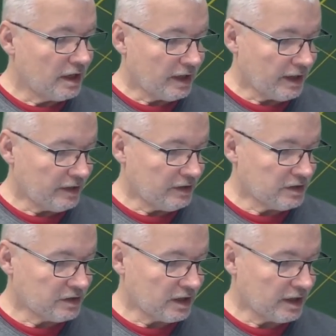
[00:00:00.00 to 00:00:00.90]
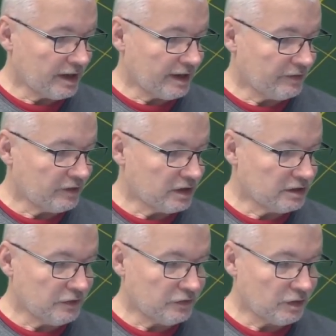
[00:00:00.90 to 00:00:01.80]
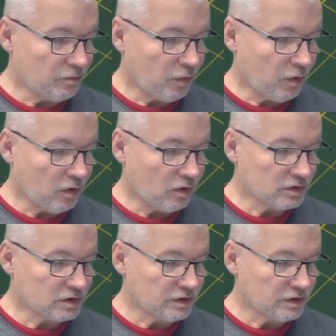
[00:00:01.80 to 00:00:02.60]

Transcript: and this is going to have a different port.